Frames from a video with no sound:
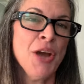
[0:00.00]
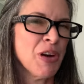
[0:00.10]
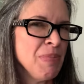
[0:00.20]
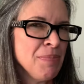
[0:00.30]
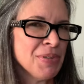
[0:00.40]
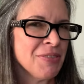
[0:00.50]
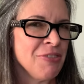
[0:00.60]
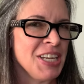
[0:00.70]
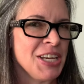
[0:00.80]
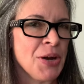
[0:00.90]
Remember in
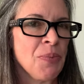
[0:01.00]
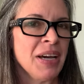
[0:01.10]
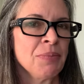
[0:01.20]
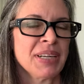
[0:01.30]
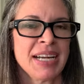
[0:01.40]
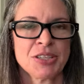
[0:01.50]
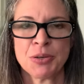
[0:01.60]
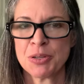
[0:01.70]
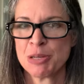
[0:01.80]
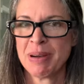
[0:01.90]
video 1 when I
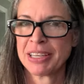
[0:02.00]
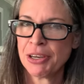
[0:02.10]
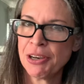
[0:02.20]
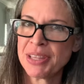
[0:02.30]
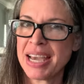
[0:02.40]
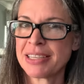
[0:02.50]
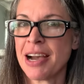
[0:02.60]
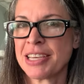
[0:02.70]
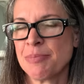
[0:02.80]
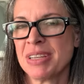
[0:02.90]
told you about all that
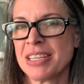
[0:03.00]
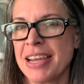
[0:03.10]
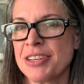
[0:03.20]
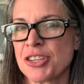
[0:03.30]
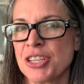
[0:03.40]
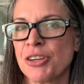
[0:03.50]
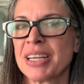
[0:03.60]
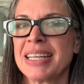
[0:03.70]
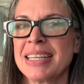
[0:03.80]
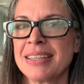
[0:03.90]
documentation you're
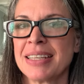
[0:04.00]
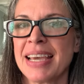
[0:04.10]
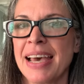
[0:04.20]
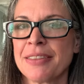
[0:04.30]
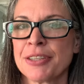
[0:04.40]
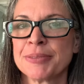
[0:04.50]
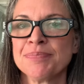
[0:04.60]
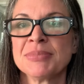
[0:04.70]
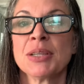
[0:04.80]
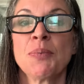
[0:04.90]
going to need to gather?
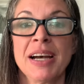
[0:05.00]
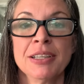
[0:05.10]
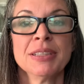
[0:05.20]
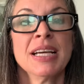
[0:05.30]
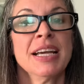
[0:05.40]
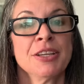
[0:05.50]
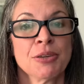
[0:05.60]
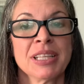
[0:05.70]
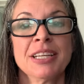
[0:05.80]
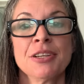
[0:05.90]
Well,
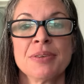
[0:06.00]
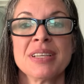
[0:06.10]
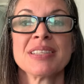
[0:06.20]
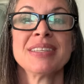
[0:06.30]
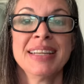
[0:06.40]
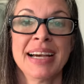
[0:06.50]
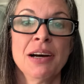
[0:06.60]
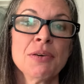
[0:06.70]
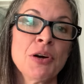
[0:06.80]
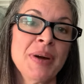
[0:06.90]
your lender is
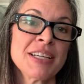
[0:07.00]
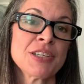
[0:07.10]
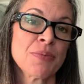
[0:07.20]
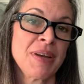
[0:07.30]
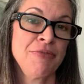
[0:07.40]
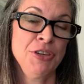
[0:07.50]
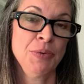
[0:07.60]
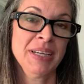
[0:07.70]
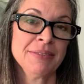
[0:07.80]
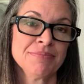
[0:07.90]
now going to
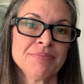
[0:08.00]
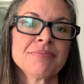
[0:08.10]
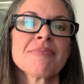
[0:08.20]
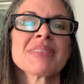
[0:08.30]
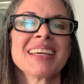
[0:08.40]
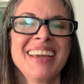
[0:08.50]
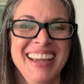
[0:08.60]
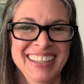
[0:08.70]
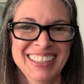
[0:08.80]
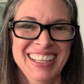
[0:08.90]
review it,
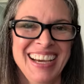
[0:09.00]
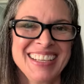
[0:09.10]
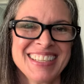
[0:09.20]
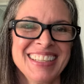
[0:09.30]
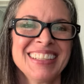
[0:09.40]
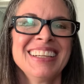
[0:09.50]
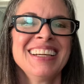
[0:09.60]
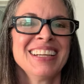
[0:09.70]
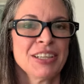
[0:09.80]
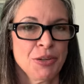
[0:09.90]
analyze it,
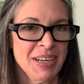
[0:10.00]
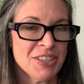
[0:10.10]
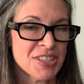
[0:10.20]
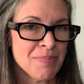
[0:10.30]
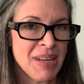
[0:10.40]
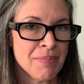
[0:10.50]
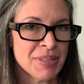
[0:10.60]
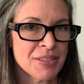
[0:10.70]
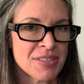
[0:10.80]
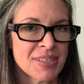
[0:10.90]
crunch some
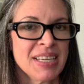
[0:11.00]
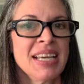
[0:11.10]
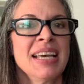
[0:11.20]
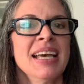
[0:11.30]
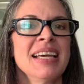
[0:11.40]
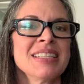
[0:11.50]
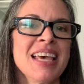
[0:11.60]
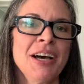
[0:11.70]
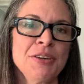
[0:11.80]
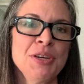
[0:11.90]
numbers, and
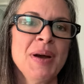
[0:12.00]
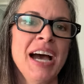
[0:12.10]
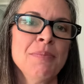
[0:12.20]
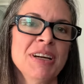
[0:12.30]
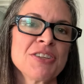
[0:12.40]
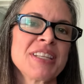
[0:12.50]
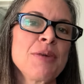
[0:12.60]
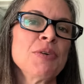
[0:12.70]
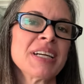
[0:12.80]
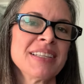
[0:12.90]
tell you how much they
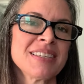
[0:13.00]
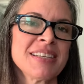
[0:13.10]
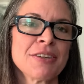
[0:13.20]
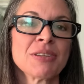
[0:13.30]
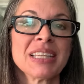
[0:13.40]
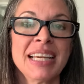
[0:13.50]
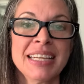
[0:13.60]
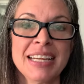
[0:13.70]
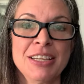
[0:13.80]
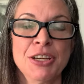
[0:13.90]
will consider
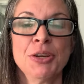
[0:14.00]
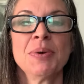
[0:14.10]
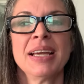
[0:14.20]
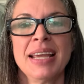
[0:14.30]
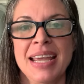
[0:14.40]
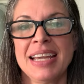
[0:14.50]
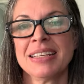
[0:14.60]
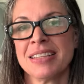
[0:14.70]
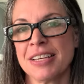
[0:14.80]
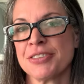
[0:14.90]
lending you
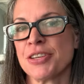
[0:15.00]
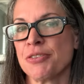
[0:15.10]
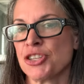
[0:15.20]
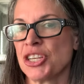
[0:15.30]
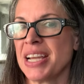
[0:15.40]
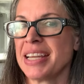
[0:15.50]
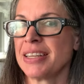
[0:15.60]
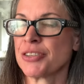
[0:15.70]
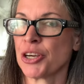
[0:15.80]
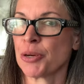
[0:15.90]
and the
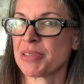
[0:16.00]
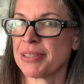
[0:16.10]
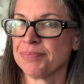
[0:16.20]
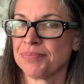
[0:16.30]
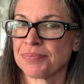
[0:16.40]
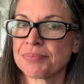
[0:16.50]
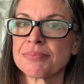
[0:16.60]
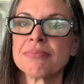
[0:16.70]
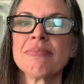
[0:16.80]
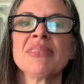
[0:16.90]
associated terms.
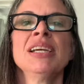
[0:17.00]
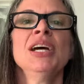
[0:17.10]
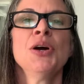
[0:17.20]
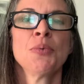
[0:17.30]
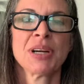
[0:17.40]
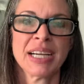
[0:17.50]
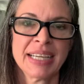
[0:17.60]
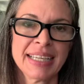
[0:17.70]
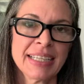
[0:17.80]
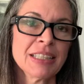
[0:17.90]
We're going
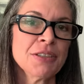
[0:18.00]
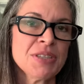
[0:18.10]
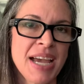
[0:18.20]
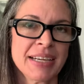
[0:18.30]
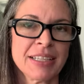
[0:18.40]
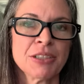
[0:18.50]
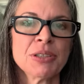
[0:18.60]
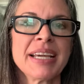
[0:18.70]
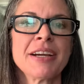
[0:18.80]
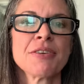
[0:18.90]
to get a little
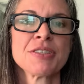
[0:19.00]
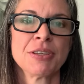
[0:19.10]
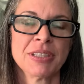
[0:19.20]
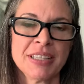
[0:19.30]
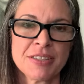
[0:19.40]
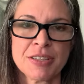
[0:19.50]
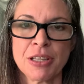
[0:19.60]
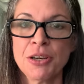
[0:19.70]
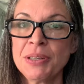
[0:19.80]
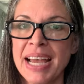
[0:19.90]
technical here, so let's
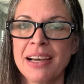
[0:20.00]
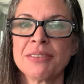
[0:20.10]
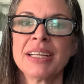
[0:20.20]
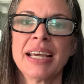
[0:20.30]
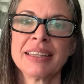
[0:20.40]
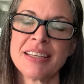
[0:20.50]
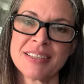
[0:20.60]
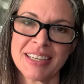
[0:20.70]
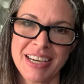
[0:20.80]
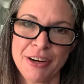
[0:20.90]
slow down and
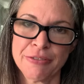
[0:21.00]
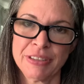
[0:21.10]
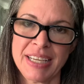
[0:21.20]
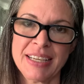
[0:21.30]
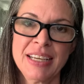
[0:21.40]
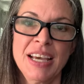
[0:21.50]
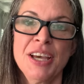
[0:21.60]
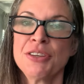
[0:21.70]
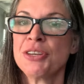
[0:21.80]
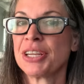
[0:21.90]
listen carefully.
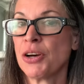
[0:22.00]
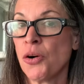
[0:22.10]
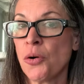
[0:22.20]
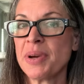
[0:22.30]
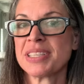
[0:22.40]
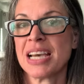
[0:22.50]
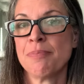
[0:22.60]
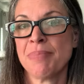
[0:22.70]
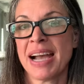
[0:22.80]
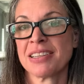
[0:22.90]
You can always
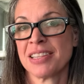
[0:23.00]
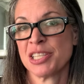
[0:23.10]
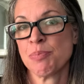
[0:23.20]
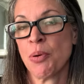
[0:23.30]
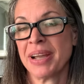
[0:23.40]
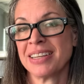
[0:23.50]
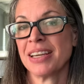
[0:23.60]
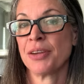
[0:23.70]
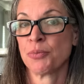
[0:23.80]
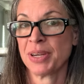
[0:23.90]
come back to this point
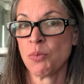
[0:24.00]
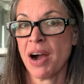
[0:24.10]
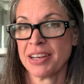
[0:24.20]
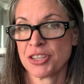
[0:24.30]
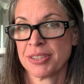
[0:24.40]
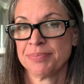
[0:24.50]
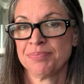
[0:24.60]
and rewatch.